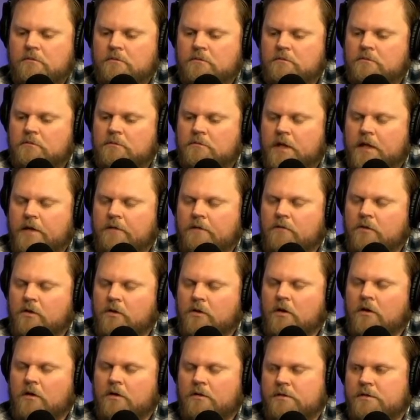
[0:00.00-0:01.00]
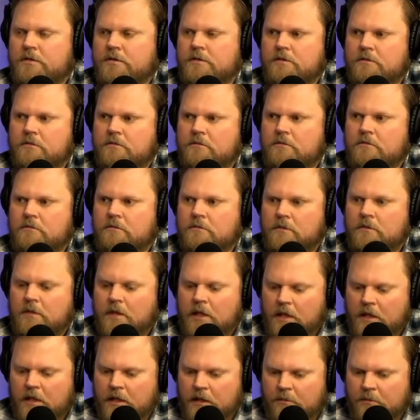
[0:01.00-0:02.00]
kind of laws
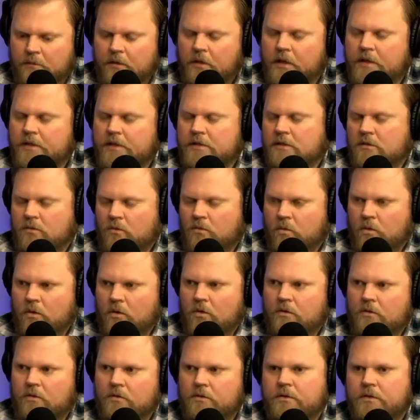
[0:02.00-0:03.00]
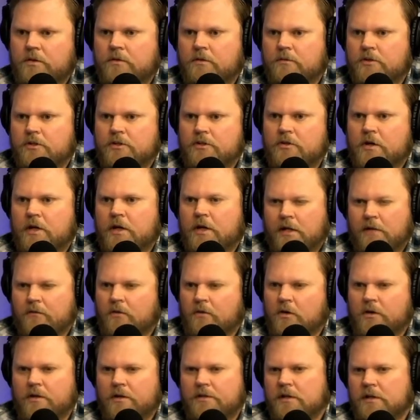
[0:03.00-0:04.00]
in place in the world to restrain
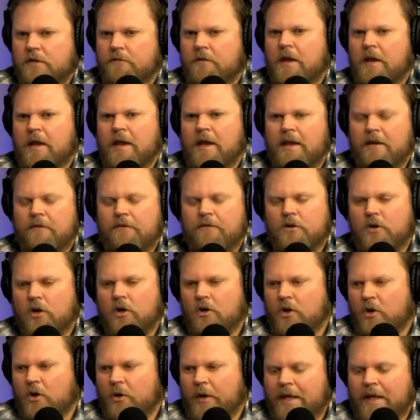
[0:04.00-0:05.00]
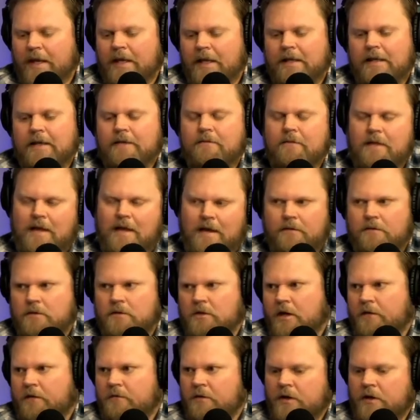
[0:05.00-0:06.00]
evil, all this stuff. If you don't know any of that, you
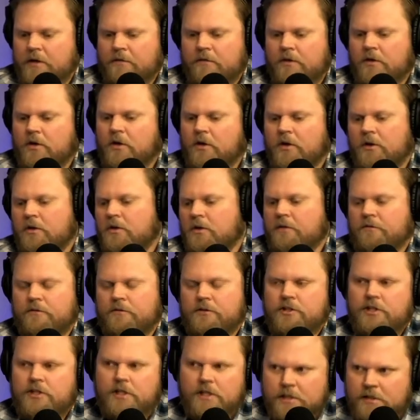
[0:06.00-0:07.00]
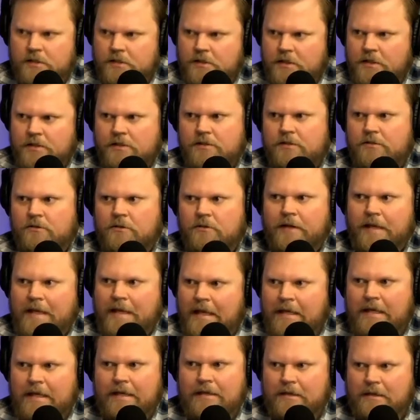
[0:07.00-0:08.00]
never even heard of Jesus or
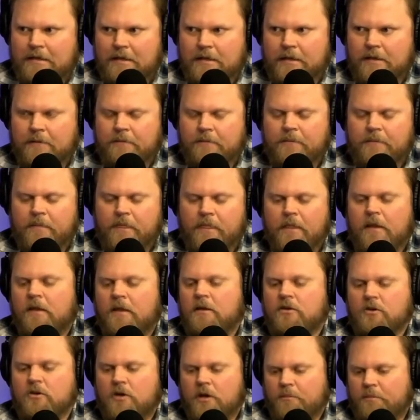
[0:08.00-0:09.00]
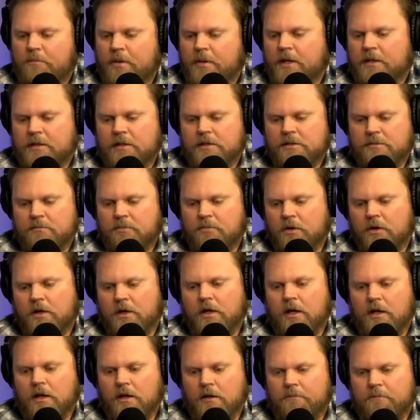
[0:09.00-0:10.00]
anything, you could pick this book
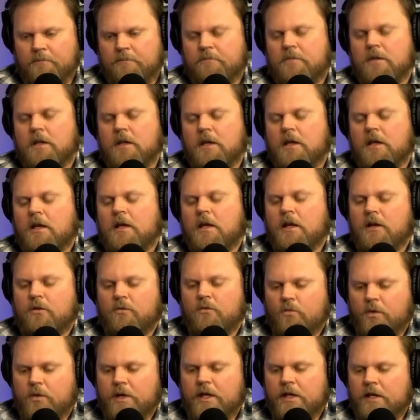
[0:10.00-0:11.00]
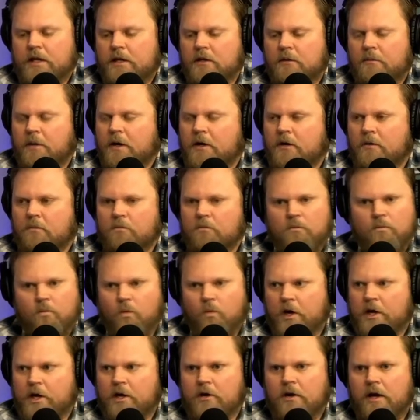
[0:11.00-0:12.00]
up and read it no matter
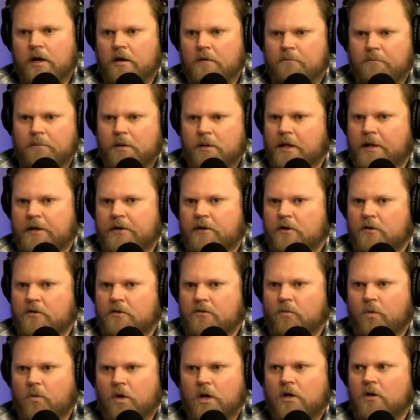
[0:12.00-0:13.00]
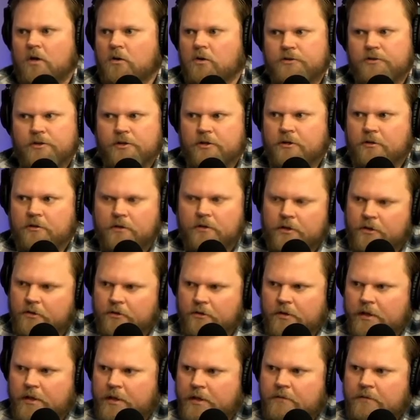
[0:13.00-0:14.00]
where you're at on planet Earth, what culture
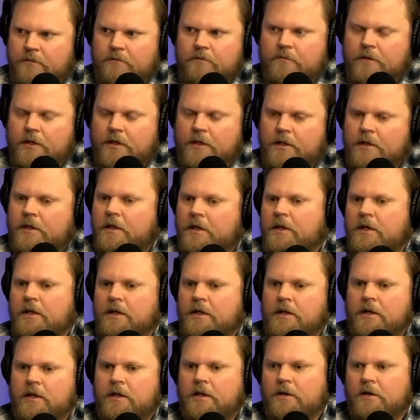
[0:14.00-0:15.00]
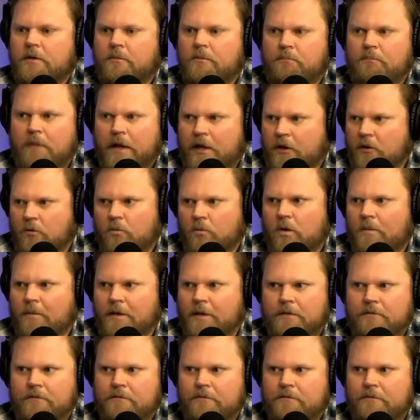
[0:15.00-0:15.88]
you're in, right? Man or woman.